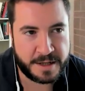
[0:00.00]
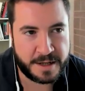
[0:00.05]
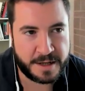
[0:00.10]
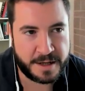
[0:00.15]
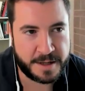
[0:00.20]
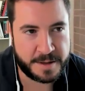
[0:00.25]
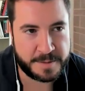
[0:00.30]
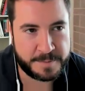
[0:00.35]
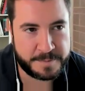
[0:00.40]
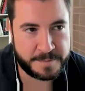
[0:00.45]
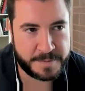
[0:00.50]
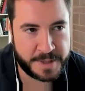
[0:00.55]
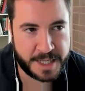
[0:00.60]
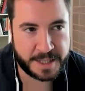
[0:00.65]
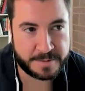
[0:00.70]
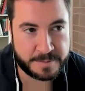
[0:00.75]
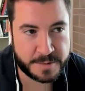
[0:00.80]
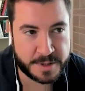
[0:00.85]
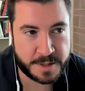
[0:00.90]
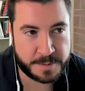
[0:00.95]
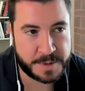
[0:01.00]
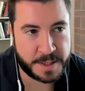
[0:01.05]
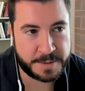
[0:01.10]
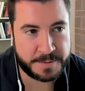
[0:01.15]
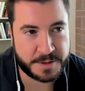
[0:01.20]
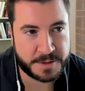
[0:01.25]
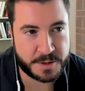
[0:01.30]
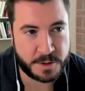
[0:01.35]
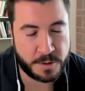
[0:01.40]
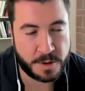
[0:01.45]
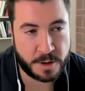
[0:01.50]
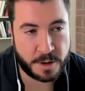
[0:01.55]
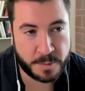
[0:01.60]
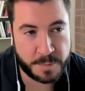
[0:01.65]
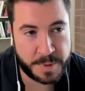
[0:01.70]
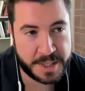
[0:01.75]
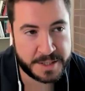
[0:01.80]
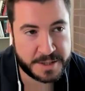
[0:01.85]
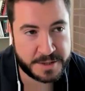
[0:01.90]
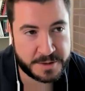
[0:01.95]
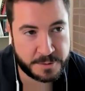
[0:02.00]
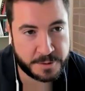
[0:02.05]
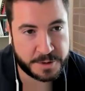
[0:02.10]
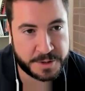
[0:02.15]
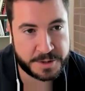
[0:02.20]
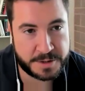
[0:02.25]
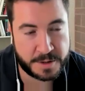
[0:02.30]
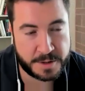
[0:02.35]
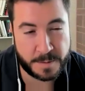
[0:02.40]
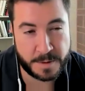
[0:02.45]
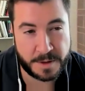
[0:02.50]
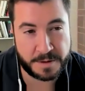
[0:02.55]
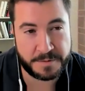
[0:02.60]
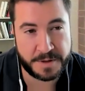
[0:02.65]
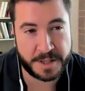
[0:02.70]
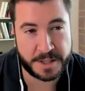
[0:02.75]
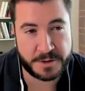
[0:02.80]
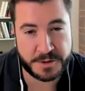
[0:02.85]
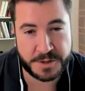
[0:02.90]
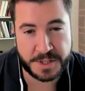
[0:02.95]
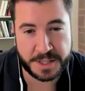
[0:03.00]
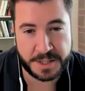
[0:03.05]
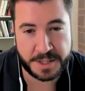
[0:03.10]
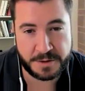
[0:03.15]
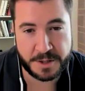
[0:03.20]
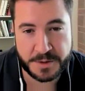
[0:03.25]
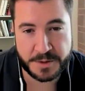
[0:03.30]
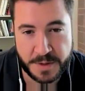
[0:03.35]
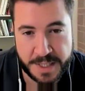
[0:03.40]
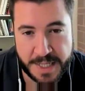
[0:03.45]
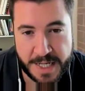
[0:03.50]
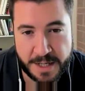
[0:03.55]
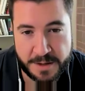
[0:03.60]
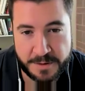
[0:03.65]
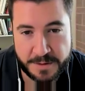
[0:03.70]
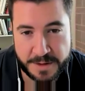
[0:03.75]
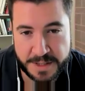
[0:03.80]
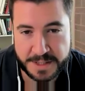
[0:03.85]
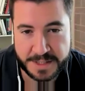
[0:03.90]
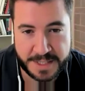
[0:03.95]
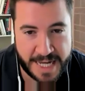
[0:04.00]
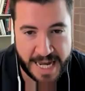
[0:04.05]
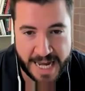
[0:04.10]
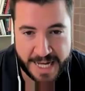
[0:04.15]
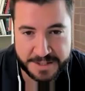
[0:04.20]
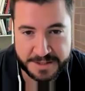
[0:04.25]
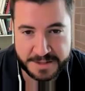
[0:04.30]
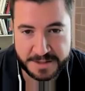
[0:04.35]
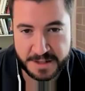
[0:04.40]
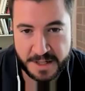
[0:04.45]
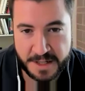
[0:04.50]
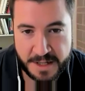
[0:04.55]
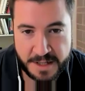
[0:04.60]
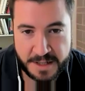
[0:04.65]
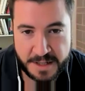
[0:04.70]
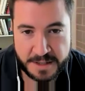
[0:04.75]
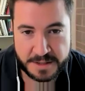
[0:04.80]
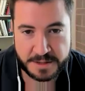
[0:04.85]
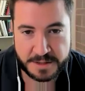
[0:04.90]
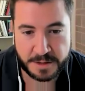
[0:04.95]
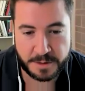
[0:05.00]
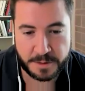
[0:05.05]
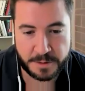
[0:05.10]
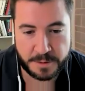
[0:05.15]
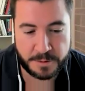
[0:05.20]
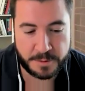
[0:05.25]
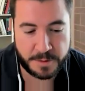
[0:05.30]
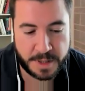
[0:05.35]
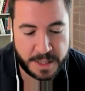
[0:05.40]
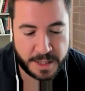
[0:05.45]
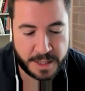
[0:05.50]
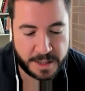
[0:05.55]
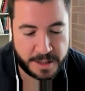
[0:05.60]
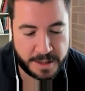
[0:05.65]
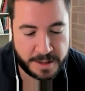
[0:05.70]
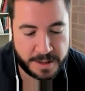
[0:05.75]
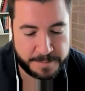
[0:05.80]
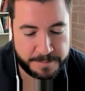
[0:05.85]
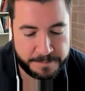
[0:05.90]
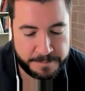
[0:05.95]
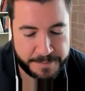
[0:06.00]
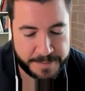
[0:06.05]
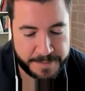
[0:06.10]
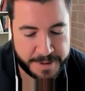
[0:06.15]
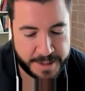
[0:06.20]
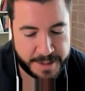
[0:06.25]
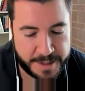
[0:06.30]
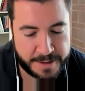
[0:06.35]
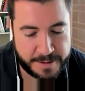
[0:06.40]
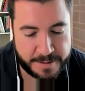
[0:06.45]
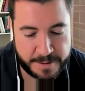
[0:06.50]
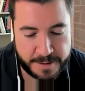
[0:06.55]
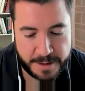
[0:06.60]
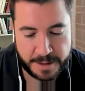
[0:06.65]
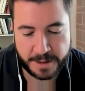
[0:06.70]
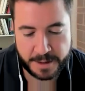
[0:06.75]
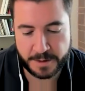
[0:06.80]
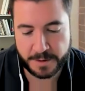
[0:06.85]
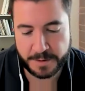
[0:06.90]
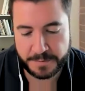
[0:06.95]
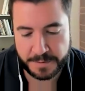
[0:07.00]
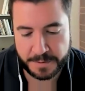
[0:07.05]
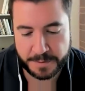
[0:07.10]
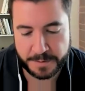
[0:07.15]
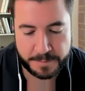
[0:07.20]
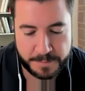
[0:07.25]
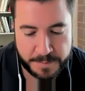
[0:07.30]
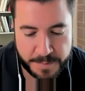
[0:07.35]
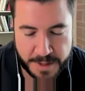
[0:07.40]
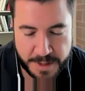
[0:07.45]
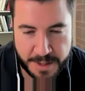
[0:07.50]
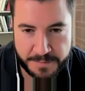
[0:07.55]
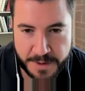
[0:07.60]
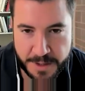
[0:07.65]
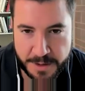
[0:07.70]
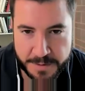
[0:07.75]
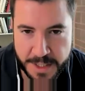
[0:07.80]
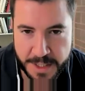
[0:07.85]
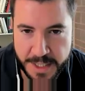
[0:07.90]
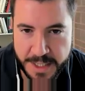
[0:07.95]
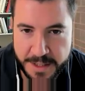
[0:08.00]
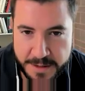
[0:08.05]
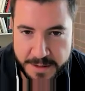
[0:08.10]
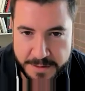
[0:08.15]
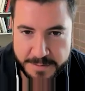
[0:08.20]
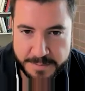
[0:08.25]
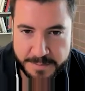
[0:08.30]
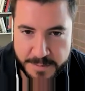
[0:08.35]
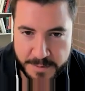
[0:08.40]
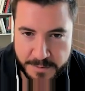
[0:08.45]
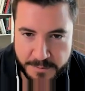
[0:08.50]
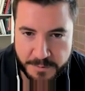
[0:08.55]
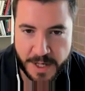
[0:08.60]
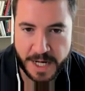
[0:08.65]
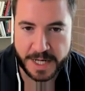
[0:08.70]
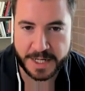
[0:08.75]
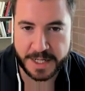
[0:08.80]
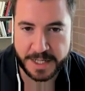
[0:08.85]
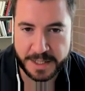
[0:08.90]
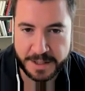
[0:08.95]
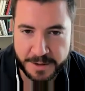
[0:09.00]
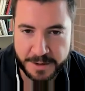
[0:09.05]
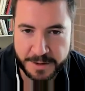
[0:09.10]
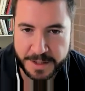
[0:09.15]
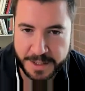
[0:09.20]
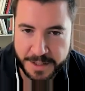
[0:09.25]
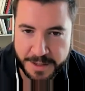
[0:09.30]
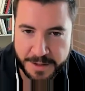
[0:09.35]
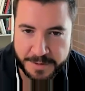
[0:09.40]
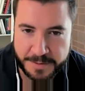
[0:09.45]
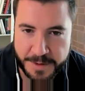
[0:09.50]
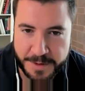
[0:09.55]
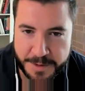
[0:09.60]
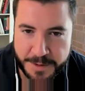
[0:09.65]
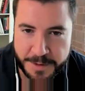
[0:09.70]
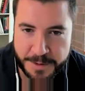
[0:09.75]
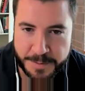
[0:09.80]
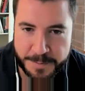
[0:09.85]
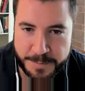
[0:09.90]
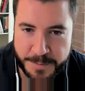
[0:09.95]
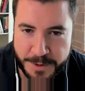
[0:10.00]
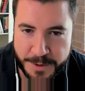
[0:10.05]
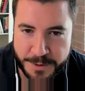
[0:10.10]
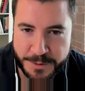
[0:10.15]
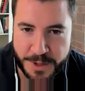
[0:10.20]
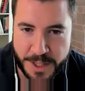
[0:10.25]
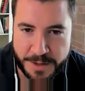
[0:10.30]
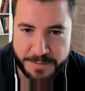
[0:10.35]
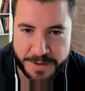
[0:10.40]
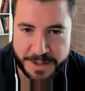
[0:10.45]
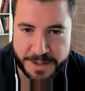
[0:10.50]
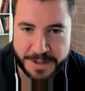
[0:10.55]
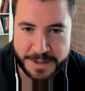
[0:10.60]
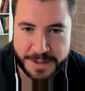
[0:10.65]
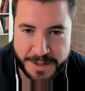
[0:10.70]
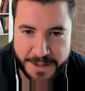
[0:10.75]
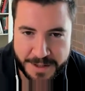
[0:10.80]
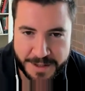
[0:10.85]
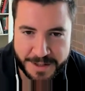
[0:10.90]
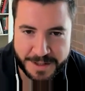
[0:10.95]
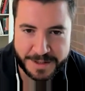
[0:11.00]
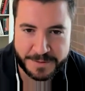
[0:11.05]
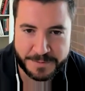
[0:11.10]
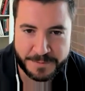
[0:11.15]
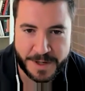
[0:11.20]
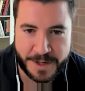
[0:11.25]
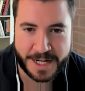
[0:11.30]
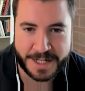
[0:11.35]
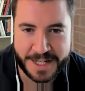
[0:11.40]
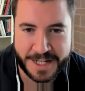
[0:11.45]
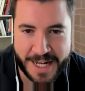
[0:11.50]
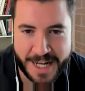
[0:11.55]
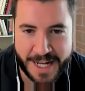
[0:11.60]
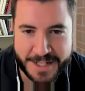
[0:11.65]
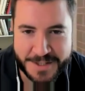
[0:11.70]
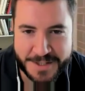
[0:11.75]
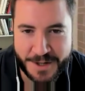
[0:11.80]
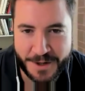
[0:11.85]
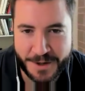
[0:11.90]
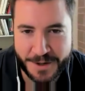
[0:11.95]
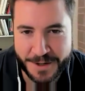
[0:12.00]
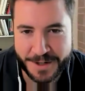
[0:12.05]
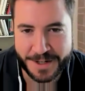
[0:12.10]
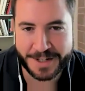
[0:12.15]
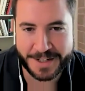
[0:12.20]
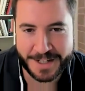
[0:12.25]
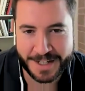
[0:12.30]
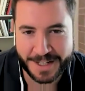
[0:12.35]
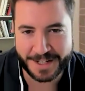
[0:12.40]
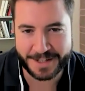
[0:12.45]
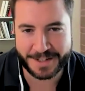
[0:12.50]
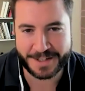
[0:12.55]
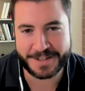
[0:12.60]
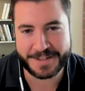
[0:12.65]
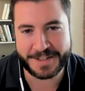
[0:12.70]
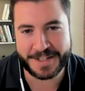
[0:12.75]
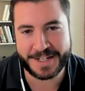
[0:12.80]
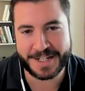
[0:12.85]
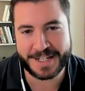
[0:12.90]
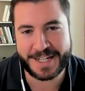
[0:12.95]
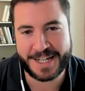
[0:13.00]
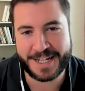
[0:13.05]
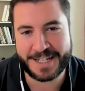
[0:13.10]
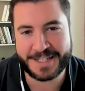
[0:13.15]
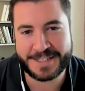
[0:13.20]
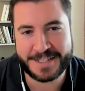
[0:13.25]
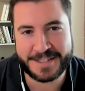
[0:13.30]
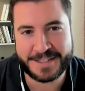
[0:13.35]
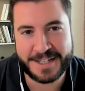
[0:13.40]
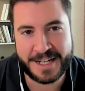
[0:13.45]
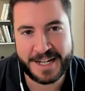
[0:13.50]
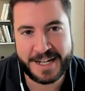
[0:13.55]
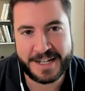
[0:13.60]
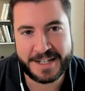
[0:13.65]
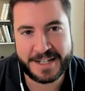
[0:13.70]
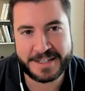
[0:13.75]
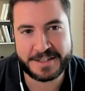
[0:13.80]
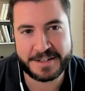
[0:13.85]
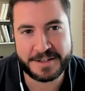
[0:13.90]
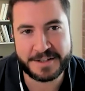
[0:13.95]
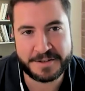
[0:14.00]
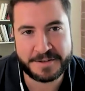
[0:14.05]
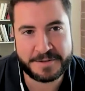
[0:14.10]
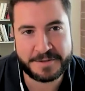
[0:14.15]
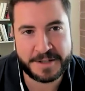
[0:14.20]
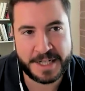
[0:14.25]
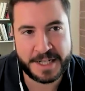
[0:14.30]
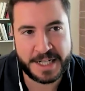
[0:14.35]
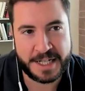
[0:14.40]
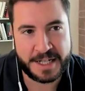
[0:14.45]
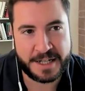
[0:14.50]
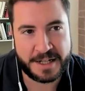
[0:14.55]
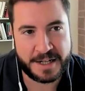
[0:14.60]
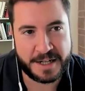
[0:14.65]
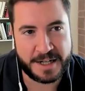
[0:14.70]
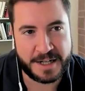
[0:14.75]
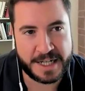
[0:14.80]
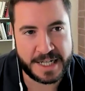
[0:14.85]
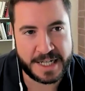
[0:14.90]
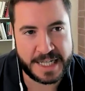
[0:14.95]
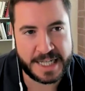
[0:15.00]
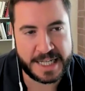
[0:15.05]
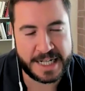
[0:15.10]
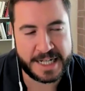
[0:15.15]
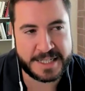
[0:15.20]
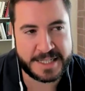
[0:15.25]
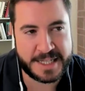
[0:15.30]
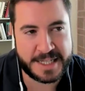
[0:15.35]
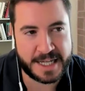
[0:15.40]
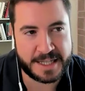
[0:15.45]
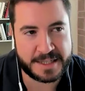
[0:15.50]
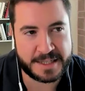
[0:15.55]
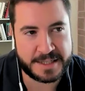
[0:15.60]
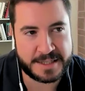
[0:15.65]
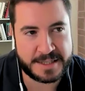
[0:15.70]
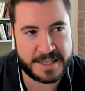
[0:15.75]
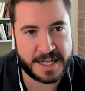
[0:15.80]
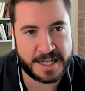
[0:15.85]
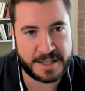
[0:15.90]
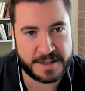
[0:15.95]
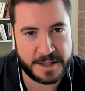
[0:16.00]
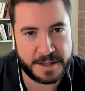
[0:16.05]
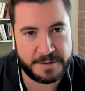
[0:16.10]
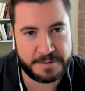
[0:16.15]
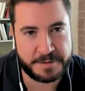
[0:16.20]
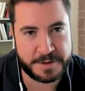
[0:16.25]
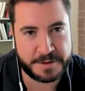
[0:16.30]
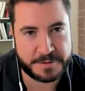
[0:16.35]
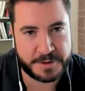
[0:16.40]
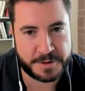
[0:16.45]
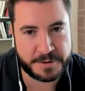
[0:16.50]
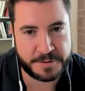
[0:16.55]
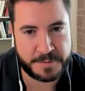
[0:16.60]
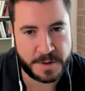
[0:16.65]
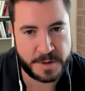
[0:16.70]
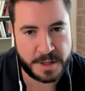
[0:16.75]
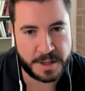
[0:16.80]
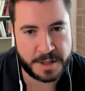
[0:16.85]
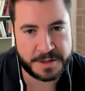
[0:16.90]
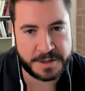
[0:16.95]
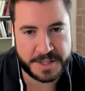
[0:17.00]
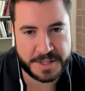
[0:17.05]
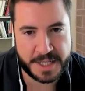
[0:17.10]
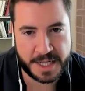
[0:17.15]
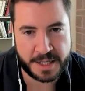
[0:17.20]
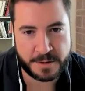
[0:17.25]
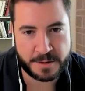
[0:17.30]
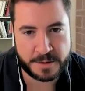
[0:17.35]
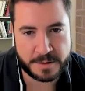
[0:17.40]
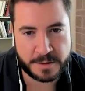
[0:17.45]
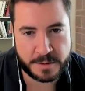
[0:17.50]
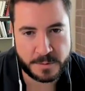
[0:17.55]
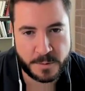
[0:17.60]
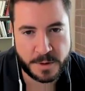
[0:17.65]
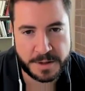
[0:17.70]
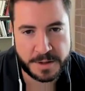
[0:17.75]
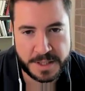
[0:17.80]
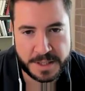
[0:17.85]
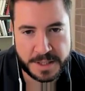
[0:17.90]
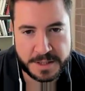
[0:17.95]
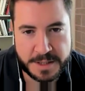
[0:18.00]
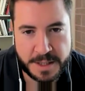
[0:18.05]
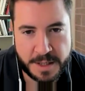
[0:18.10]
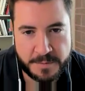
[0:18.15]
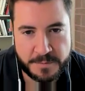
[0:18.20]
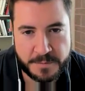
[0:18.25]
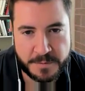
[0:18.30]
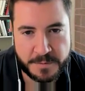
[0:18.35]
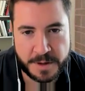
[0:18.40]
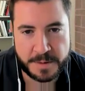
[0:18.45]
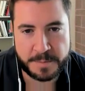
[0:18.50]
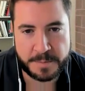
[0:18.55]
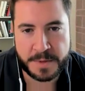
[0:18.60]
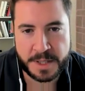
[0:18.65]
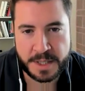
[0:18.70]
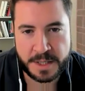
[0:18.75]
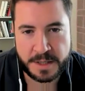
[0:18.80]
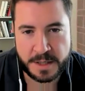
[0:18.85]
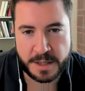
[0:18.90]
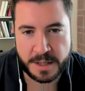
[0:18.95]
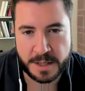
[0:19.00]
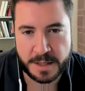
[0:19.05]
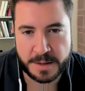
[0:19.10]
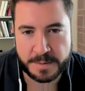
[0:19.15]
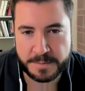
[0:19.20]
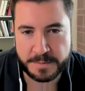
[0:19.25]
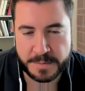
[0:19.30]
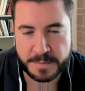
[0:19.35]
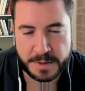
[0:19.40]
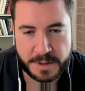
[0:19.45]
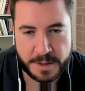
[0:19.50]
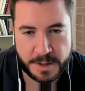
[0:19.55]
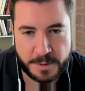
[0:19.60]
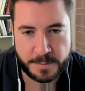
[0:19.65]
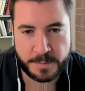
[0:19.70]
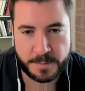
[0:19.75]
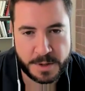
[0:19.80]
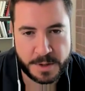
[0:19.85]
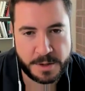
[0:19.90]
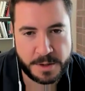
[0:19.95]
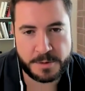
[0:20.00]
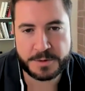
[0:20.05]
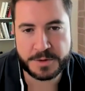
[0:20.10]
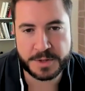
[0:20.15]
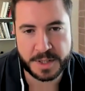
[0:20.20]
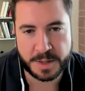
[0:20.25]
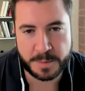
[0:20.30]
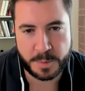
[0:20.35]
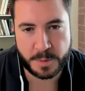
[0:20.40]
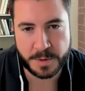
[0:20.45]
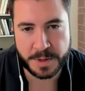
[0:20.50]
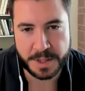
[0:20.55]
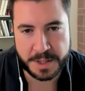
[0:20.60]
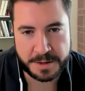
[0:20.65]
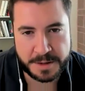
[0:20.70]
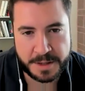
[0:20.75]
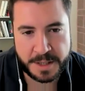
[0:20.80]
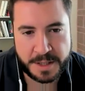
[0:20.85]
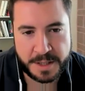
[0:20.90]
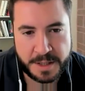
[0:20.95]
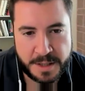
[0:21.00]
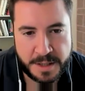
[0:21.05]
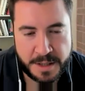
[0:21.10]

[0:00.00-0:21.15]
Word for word: Um, yeah, sometimes it's coal. Our biggest source of electricity in the U.S. right now is gas. So, um, you know, if you if you don't like fracking, you're you know you're you're driving a, a fracked gas car in, in a lot of cases. So, uh, it is that second level of sort of understanding where things come from, um, hu- hugely important.